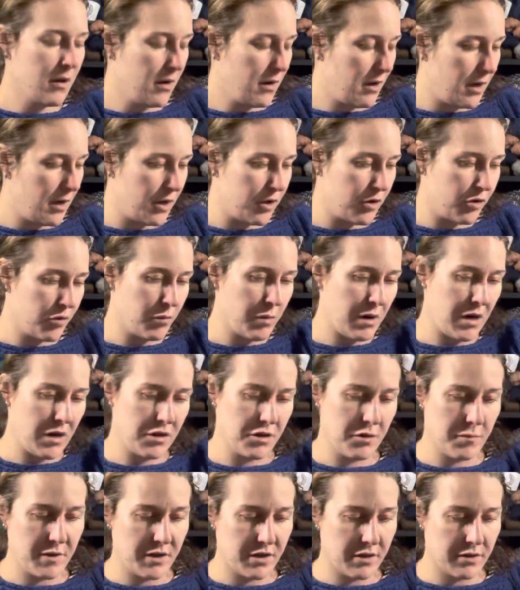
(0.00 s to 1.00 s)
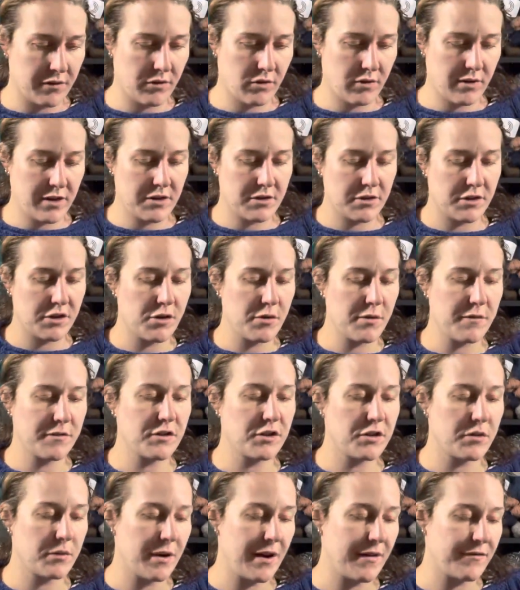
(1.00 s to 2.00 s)
a new ball in the middle of a round and you
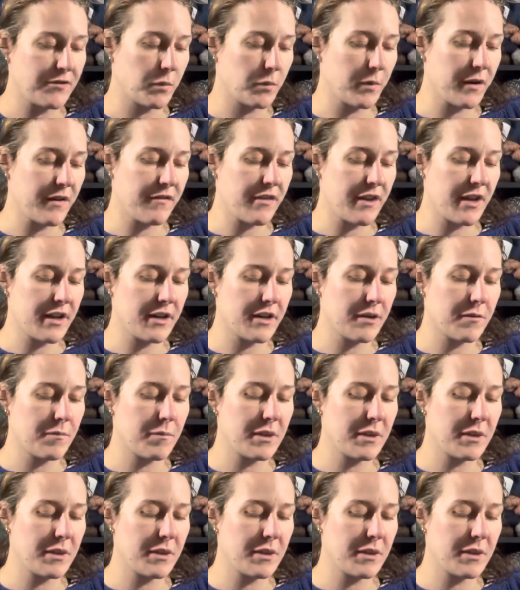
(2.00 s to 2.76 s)
have to weave that in.